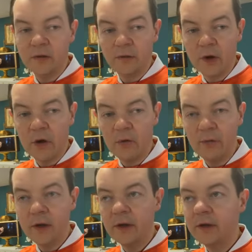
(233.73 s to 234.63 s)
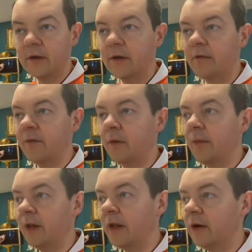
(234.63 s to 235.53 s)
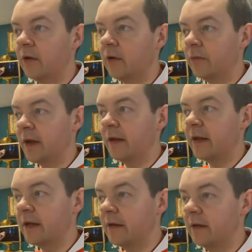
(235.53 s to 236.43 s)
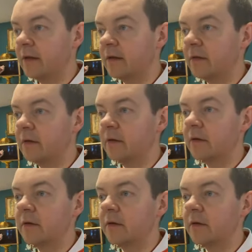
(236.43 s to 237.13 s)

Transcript: Rome for political reasons